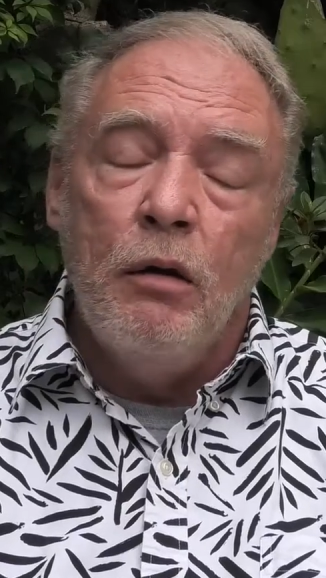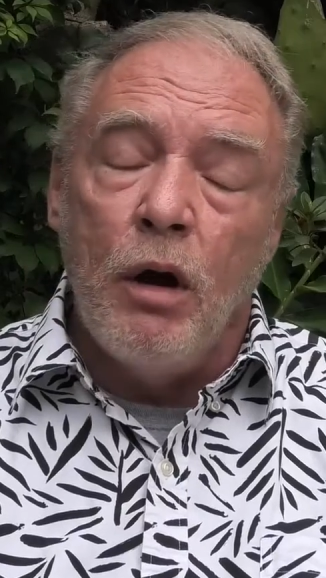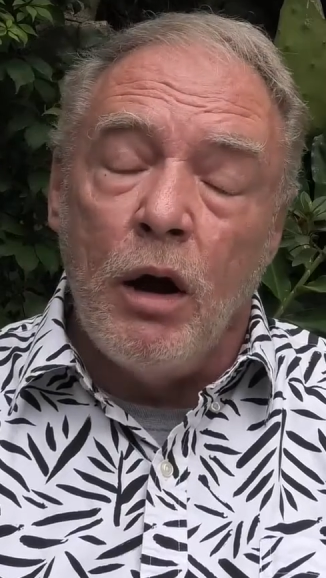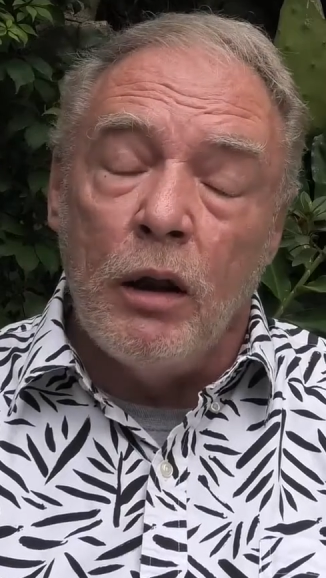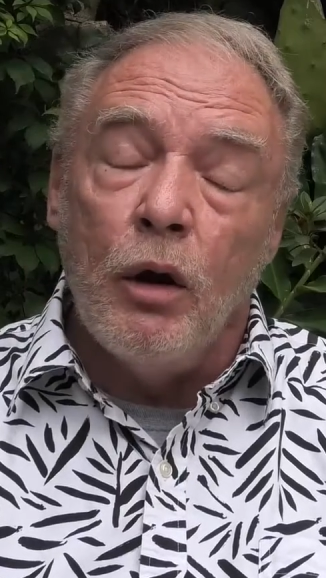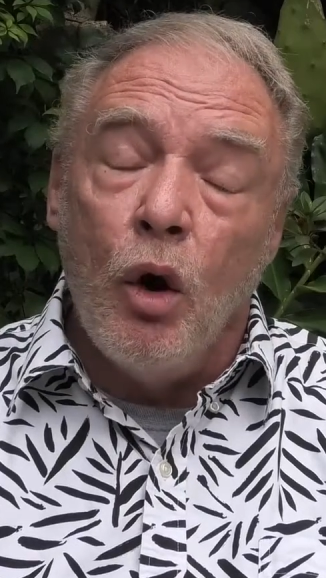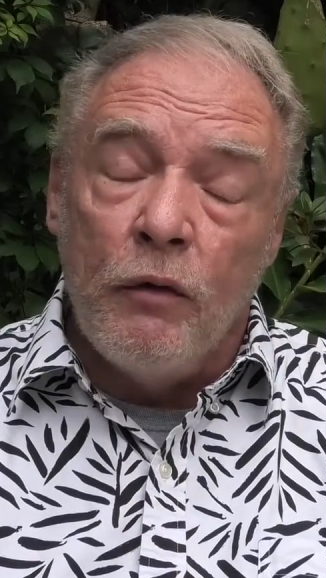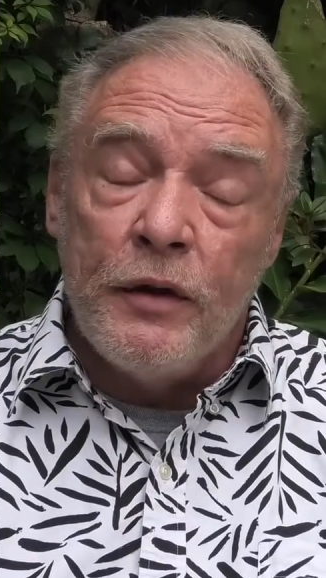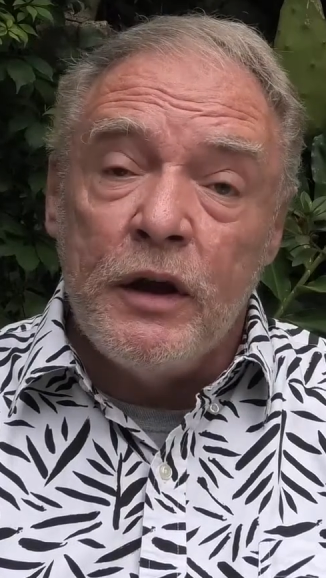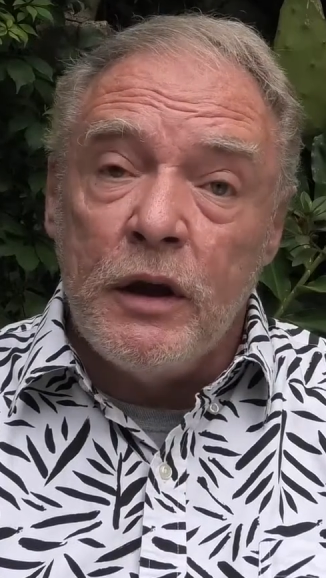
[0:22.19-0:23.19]
Well,
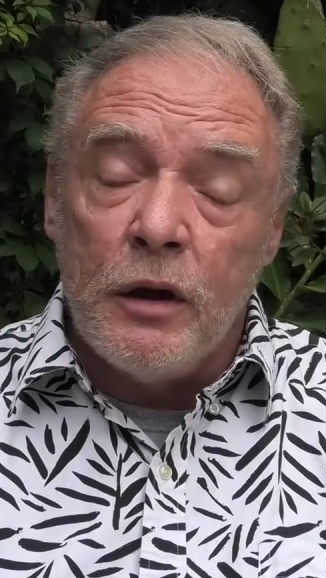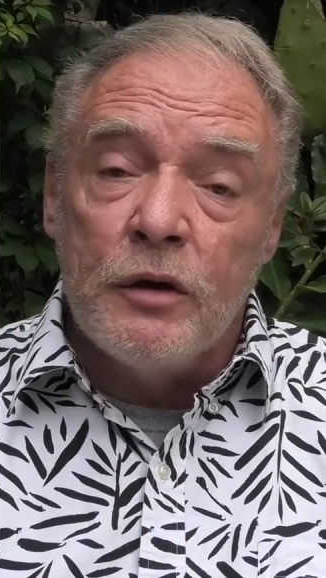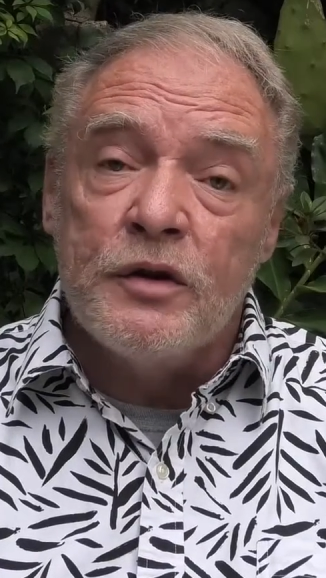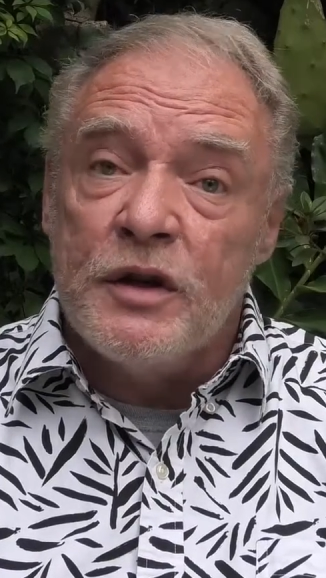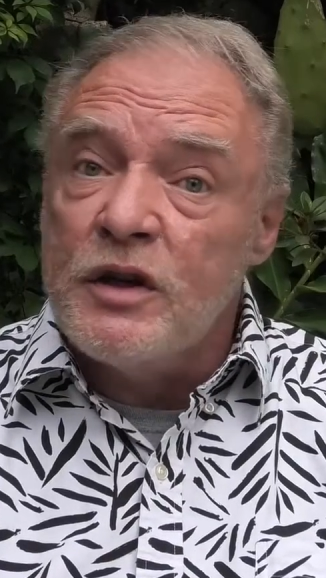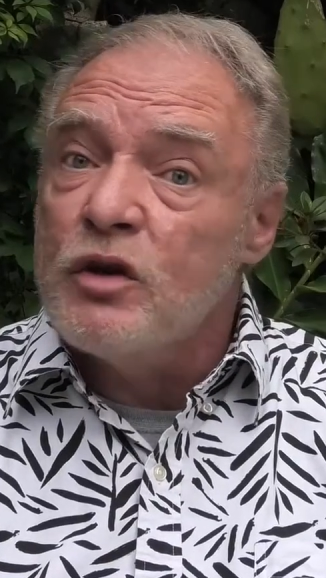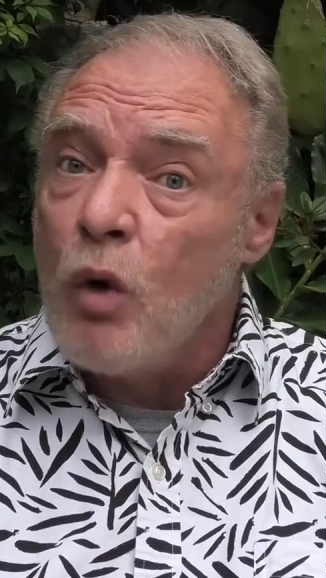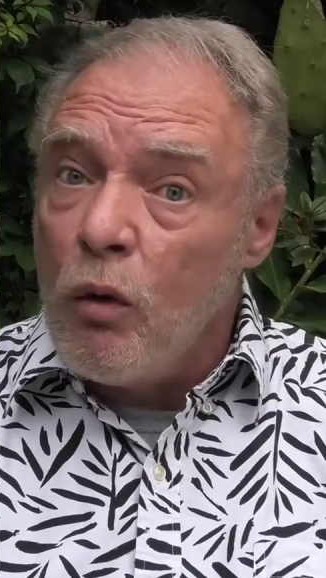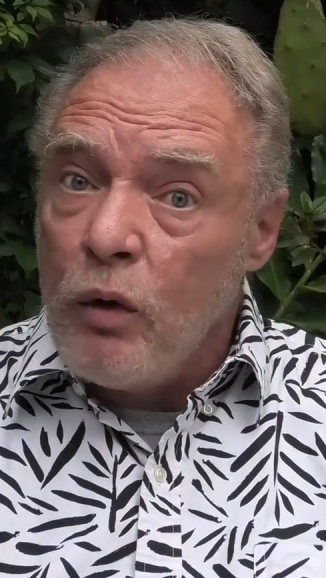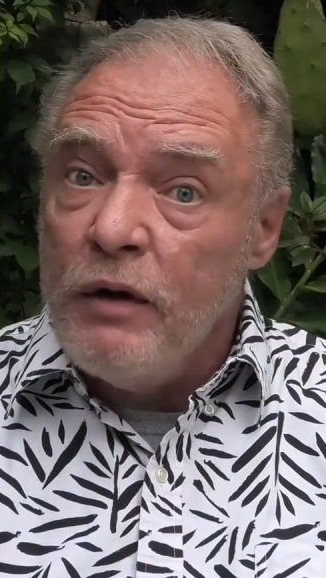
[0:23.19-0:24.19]
over the years, this is
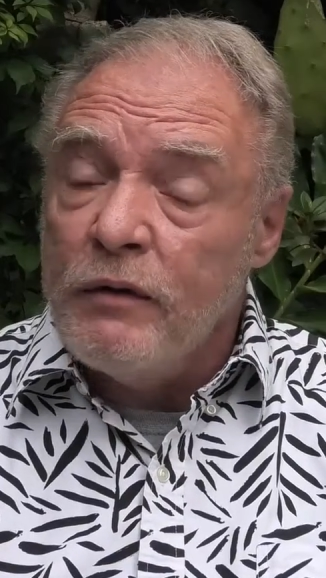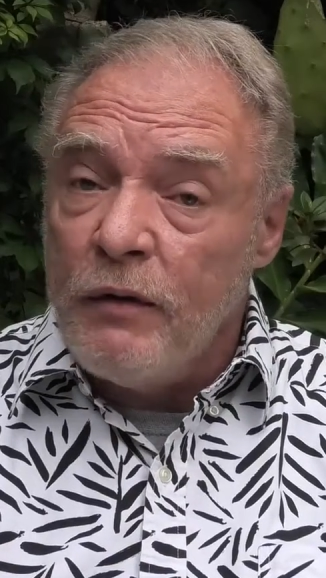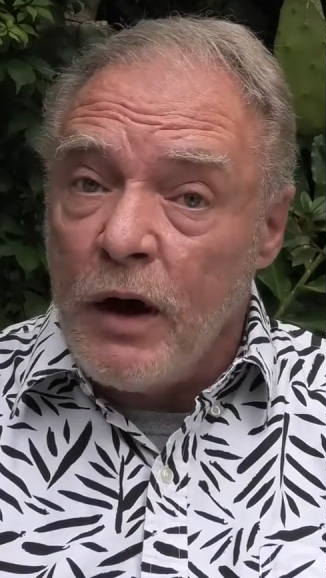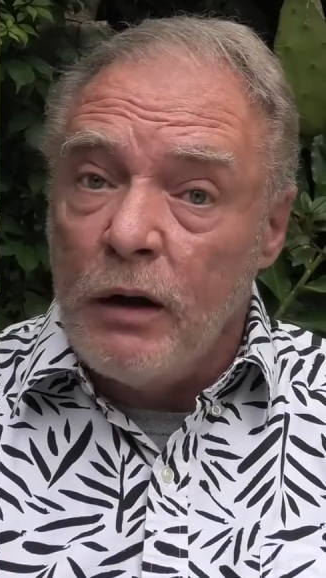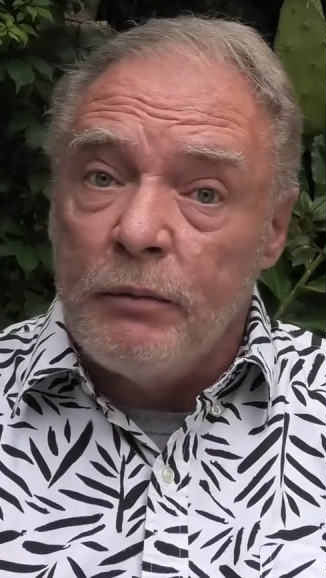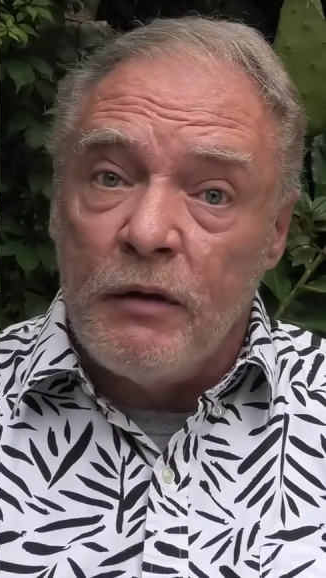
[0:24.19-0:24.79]
what we've developed.